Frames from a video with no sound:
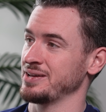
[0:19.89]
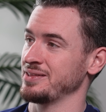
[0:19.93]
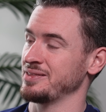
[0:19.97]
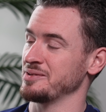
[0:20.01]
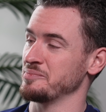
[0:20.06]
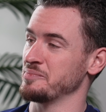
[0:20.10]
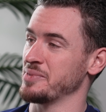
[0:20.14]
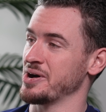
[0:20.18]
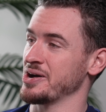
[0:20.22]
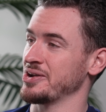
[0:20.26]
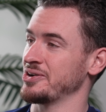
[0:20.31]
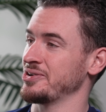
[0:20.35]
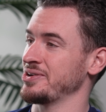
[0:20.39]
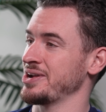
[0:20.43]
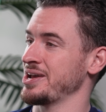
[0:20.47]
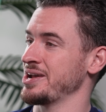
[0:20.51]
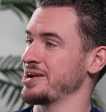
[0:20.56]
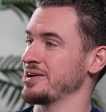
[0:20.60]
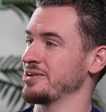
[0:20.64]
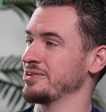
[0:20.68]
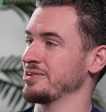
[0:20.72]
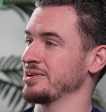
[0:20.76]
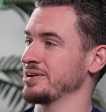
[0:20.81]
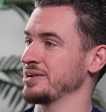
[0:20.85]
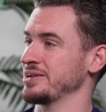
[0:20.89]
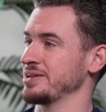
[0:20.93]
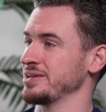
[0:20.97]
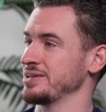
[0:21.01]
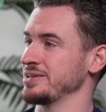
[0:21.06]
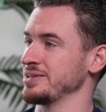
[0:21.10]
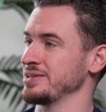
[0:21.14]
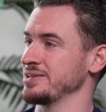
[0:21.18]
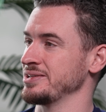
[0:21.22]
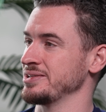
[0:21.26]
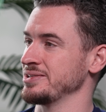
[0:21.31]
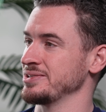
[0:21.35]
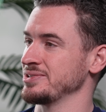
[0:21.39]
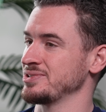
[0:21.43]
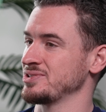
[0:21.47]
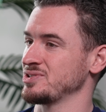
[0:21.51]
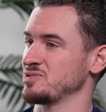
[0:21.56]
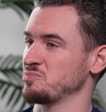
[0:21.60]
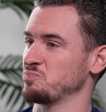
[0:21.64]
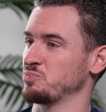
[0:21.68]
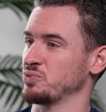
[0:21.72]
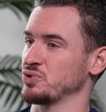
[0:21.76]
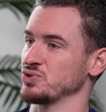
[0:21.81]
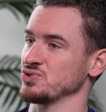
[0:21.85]
The modern era
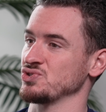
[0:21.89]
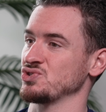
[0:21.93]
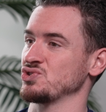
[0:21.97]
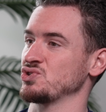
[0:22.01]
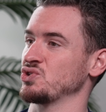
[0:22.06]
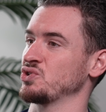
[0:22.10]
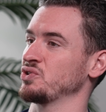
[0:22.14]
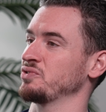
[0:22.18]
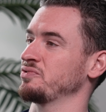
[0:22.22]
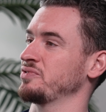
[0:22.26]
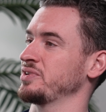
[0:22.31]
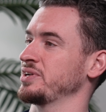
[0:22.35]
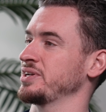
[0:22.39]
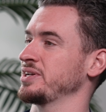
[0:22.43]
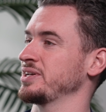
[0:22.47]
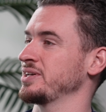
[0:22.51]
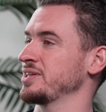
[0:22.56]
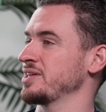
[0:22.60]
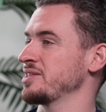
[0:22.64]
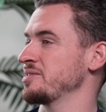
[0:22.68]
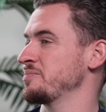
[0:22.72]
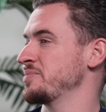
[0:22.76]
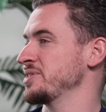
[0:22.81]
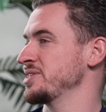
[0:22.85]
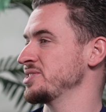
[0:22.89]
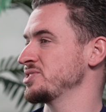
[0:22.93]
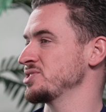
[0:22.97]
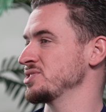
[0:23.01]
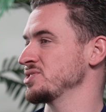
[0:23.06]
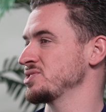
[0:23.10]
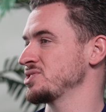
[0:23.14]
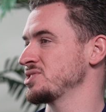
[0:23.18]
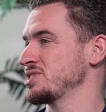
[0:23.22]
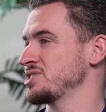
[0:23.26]
is preserving the patient's